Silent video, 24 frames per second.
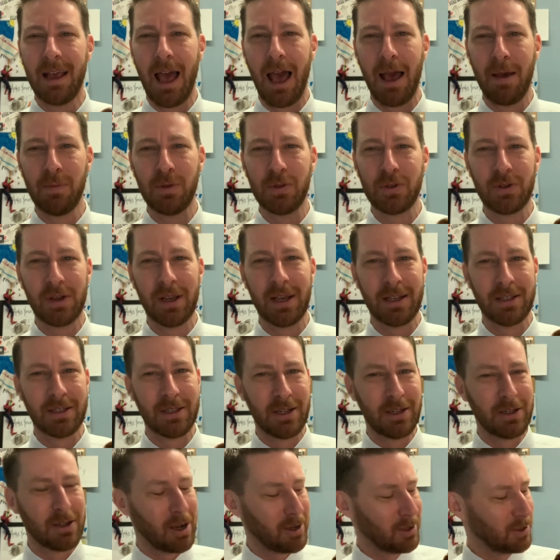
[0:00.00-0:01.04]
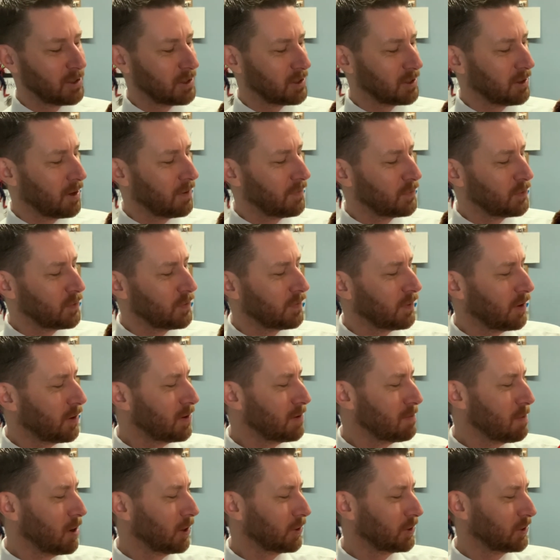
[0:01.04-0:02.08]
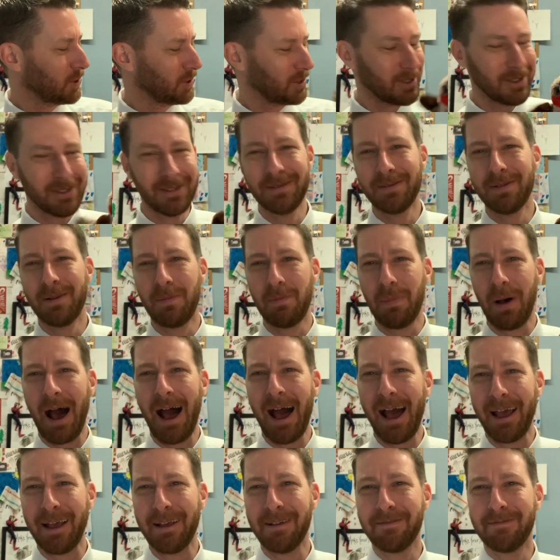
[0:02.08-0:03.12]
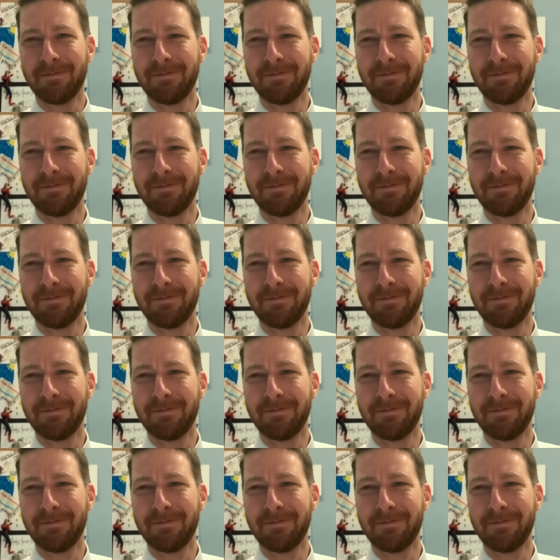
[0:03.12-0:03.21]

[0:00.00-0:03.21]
And Mr. Higgins and Douglas love you very much. Bye.